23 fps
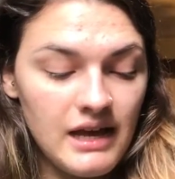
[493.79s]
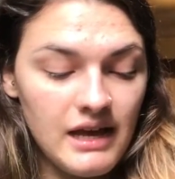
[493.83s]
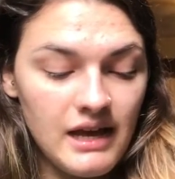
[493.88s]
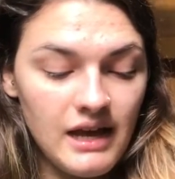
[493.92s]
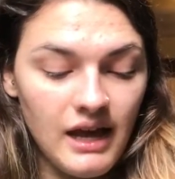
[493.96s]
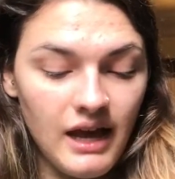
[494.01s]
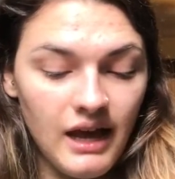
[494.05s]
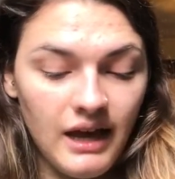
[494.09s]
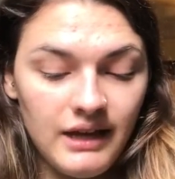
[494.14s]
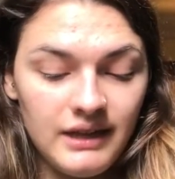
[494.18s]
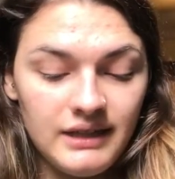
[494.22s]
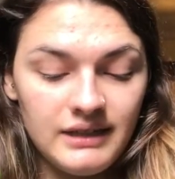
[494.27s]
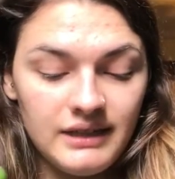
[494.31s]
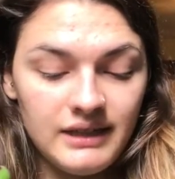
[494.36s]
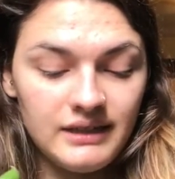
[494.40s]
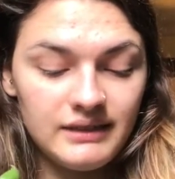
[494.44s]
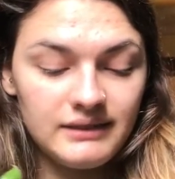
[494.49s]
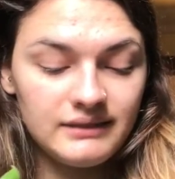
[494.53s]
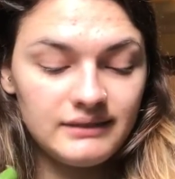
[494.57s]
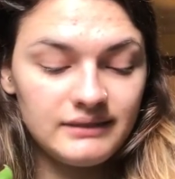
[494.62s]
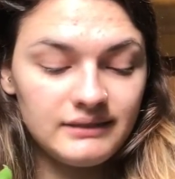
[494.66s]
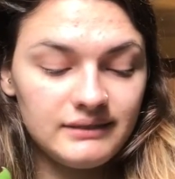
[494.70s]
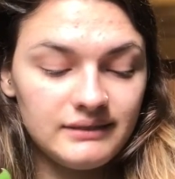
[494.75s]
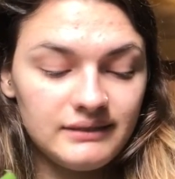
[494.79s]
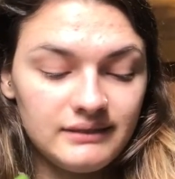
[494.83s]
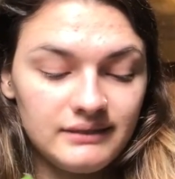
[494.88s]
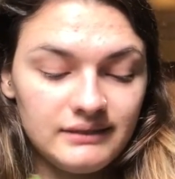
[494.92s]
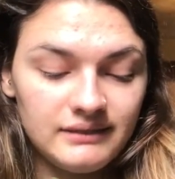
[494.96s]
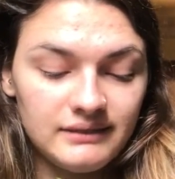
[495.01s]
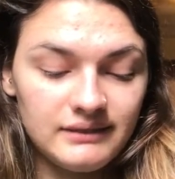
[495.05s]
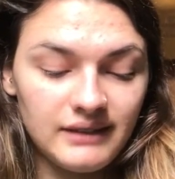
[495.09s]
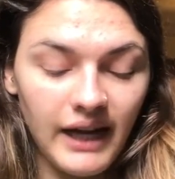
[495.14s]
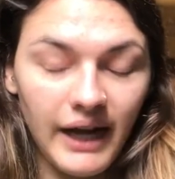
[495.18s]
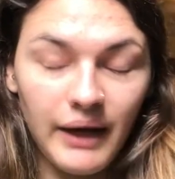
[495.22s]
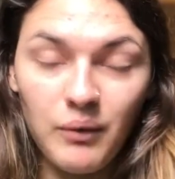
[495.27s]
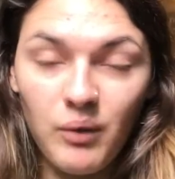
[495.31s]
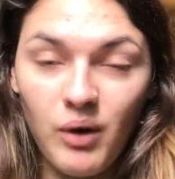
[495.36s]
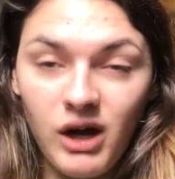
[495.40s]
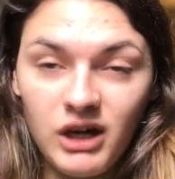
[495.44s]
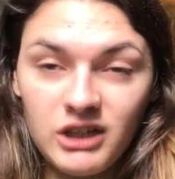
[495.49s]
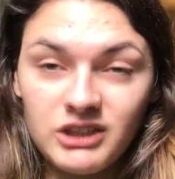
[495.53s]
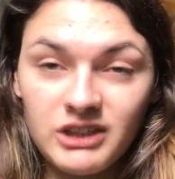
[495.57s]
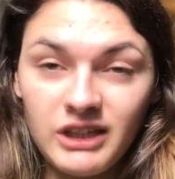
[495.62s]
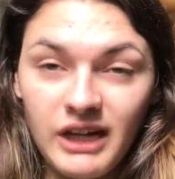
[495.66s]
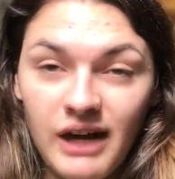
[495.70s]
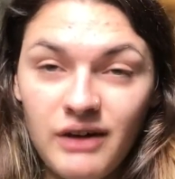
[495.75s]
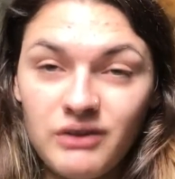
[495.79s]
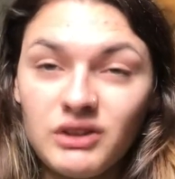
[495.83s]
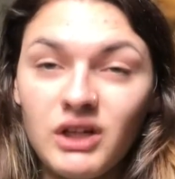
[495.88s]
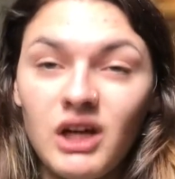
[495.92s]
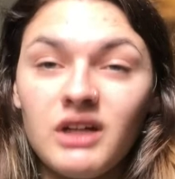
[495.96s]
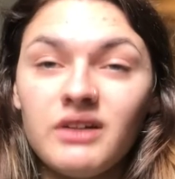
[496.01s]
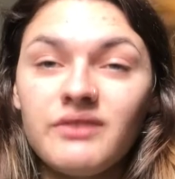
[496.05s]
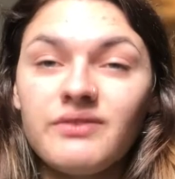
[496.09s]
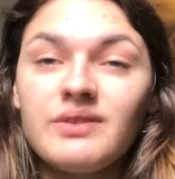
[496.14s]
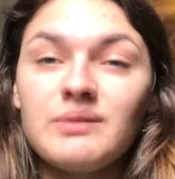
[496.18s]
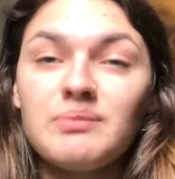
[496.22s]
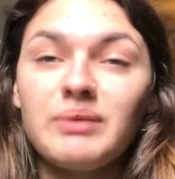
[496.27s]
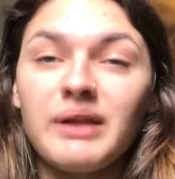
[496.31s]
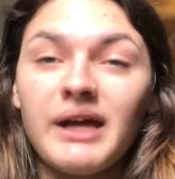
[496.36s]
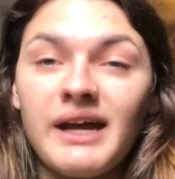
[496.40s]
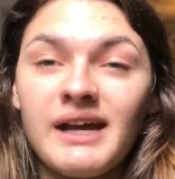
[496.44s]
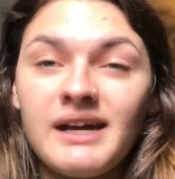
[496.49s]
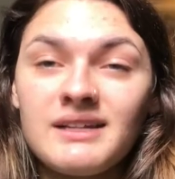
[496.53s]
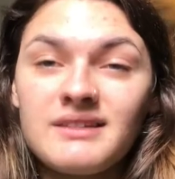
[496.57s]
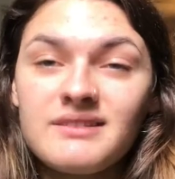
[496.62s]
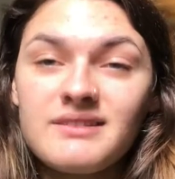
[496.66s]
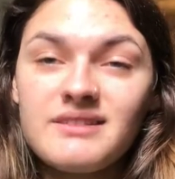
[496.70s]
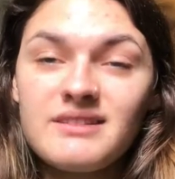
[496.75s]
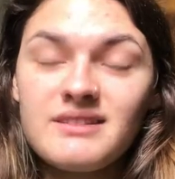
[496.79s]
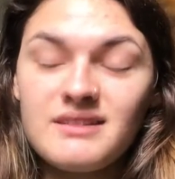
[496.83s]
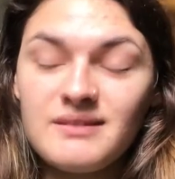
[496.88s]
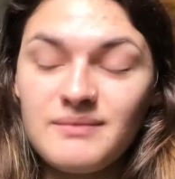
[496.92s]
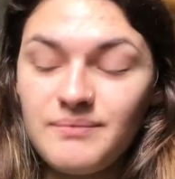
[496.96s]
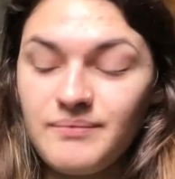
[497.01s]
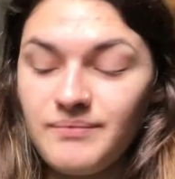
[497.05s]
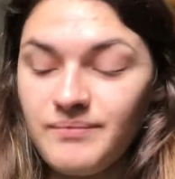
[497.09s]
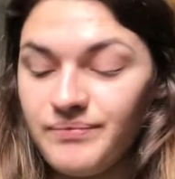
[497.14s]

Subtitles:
And I walked around all of the plants.